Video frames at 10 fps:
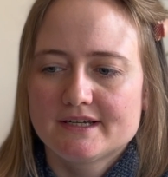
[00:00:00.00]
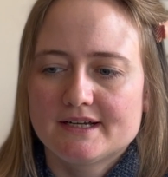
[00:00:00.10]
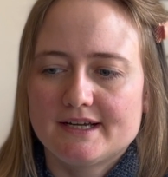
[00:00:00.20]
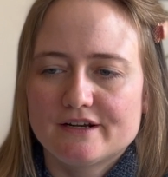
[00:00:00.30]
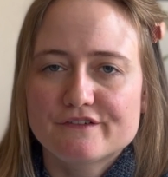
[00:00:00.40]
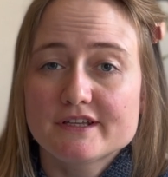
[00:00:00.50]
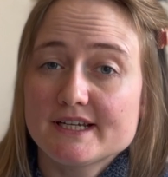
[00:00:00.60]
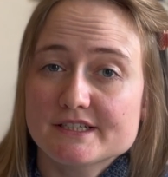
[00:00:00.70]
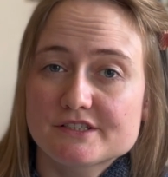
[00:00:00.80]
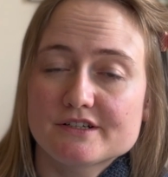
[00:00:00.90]
I love the
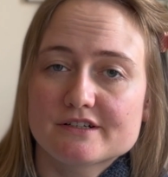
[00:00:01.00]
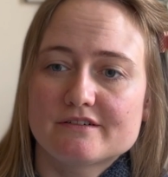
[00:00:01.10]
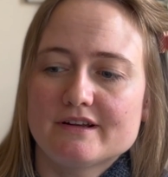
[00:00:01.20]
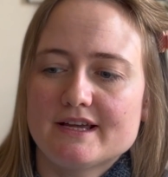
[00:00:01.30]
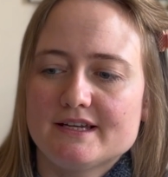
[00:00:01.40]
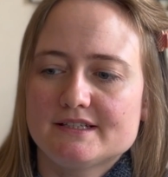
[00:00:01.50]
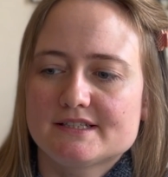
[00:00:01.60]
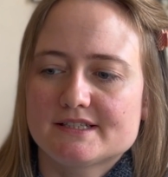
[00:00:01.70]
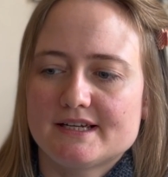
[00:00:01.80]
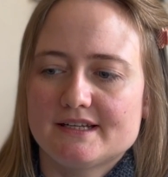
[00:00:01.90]
texture it
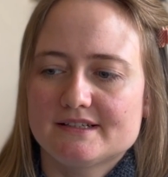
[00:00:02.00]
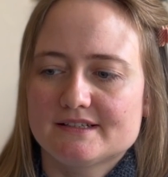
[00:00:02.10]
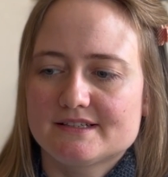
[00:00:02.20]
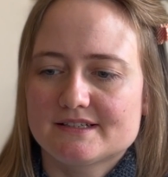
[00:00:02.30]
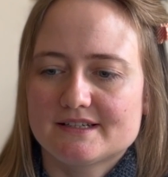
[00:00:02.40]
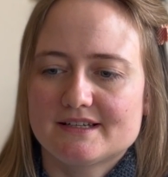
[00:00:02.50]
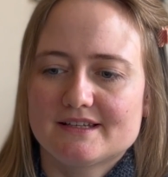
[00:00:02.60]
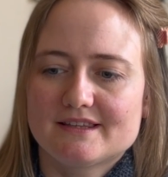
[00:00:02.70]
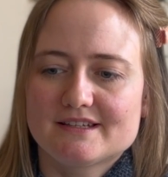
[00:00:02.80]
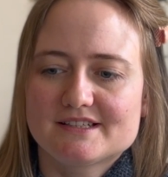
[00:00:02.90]
creates, and
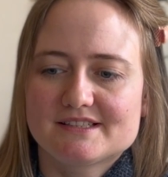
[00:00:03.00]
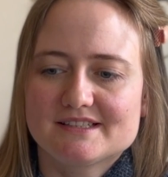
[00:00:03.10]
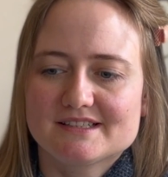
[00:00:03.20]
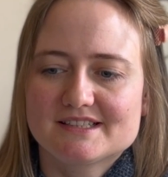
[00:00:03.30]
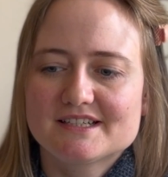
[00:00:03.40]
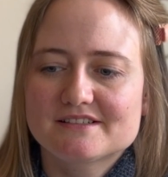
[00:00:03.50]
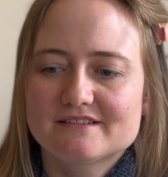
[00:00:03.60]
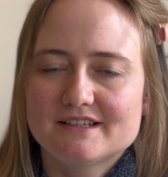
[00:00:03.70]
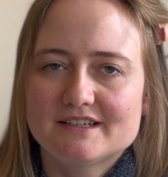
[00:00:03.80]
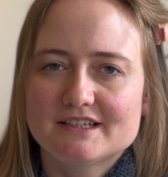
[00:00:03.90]
this
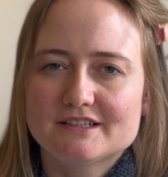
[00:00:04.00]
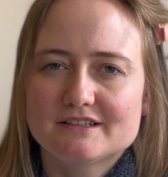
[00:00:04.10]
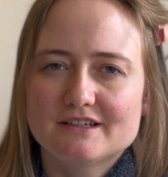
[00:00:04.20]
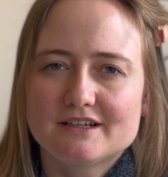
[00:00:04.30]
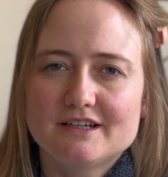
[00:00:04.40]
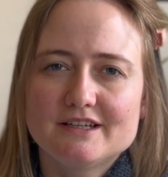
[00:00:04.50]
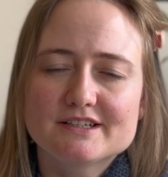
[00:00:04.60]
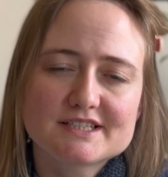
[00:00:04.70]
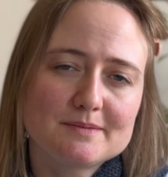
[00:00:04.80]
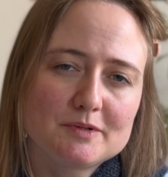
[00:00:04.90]
accessory in the
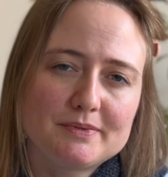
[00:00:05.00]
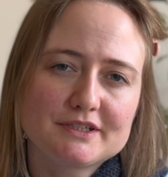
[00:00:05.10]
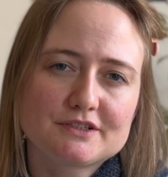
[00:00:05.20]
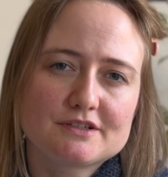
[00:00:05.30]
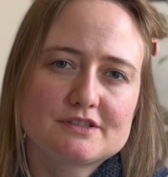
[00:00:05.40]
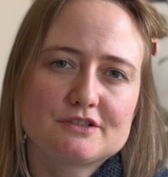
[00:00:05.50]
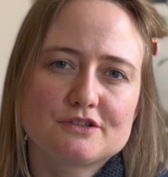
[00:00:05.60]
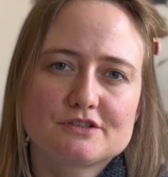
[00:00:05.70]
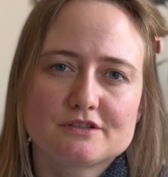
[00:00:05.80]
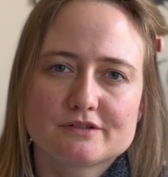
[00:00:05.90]
sample pictures, it
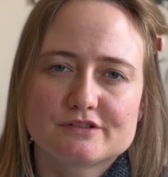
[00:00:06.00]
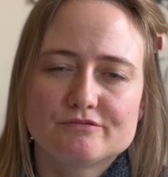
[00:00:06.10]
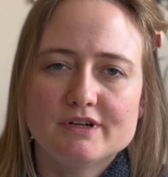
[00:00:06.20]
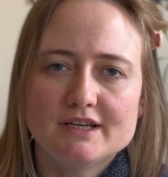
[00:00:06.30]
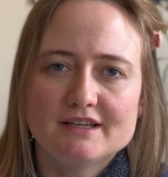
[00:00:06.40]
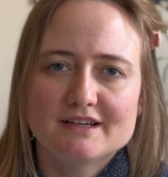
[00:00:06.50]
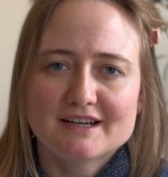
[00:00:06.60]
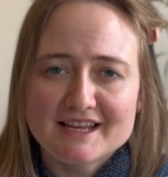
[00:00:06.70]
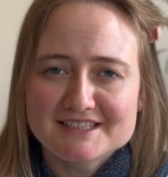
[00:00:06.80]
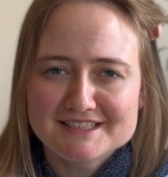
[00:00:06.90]
just looks really
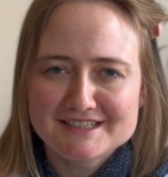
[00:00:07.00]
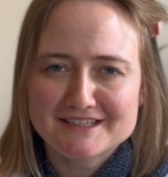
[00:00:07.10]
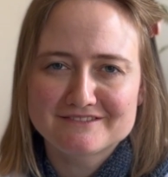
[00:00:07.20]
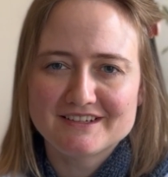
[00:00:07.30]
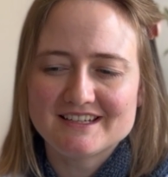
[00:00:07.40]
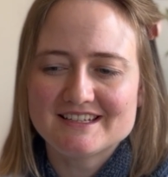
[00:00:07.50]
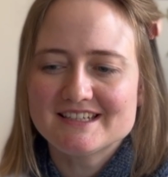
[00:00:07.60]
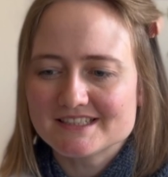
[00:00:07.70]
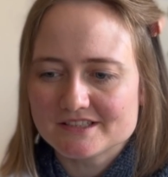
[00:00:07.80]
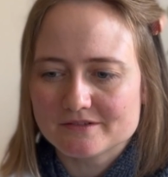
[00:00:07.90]
classy and really
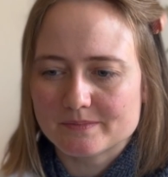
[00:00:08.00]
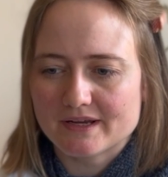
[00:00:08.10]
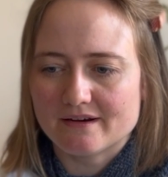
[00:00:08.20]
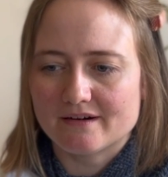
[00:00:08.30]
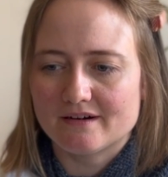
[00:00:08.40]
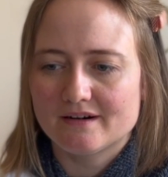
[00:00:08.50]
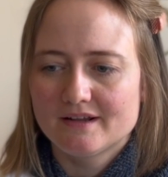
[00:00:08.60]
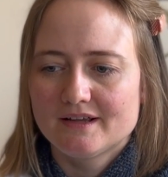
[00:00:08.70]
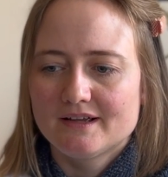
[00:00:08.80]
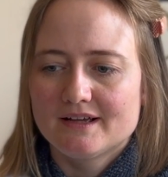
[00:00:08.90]
easy to pair,
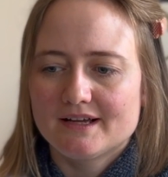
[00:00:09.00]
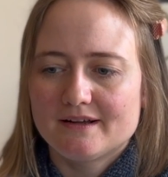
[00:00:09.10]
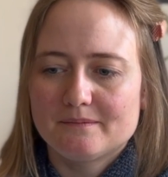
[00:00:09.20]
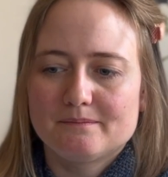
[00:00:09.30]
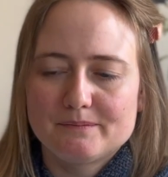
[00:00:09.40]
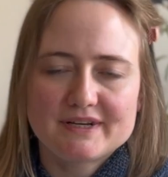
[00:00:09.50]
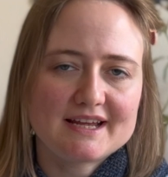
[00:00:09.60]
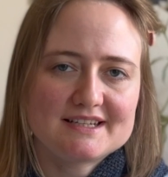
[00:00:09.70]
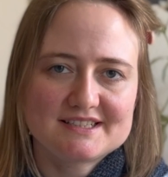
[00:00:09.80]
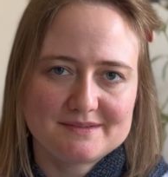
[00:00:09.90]
but
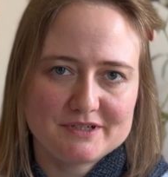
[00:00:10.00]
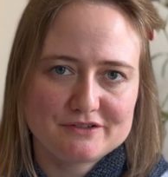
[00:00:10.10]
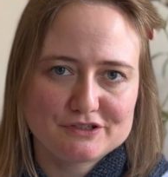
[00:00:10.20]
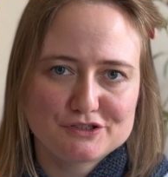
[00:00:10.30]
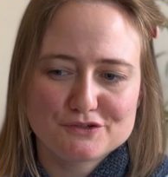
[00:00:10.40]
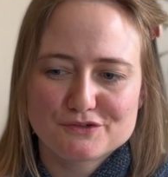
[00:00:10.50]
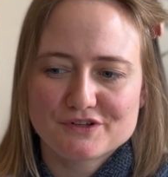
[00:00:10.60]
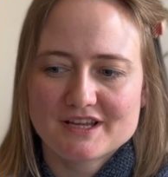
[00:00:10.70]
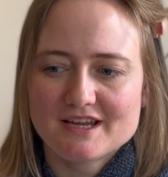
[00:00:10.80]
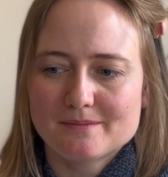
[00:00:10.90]
has some interest due to the
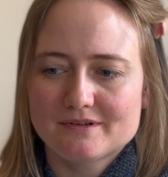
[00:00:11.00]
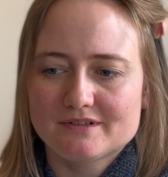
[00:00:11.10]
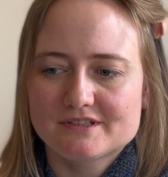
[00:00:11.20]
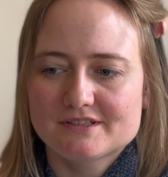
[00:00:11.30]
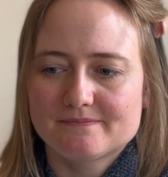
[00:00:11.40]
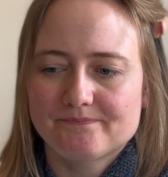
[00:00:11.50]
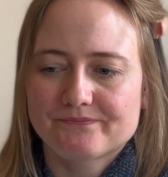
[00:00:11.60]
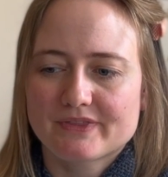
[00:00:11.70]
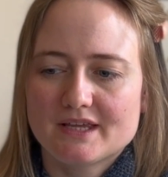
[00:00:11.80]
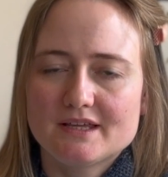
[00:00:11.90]
cables.
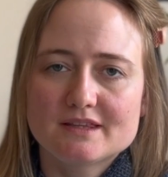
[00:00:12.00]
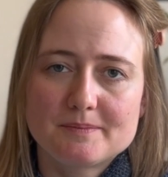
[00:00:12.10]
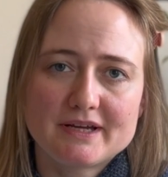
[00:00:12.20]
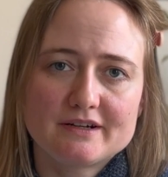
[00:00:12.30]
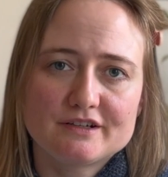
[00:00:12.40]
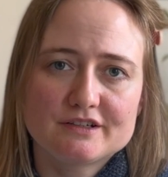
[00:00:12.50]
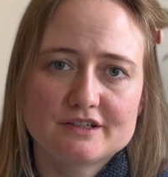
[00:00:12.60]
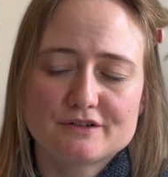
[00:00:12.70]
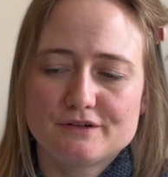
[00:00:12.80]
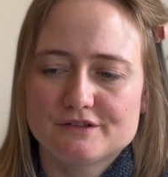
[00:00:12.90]
In the pattern,
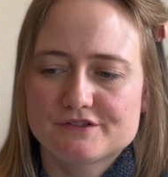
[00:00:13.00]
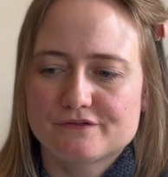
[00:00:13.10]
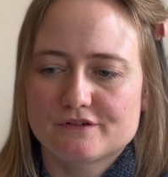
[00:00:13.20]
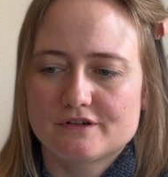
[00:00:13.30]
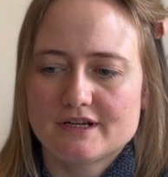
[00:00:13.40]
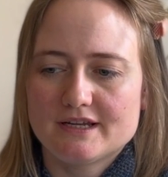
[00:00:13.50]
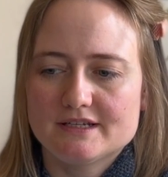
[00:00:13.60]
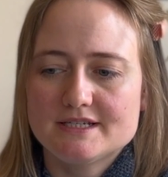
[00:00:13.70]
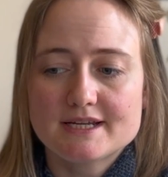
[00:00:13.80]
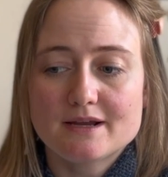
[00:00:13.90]
it calls for a
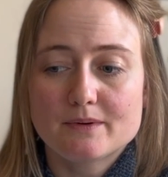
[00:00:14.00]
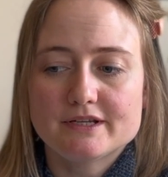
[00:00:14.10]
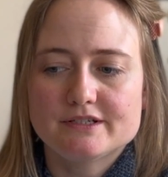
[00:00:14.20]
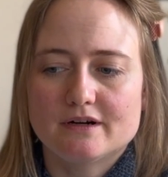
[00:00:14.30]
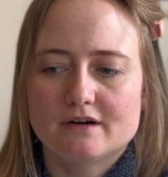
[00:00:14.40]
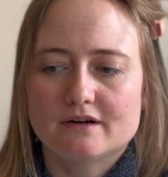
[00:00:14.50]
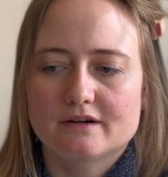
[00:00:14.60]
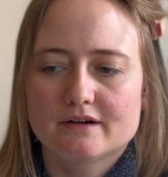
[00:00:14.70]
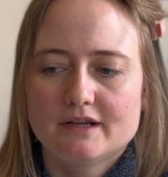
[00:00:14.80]
DK weight yarn,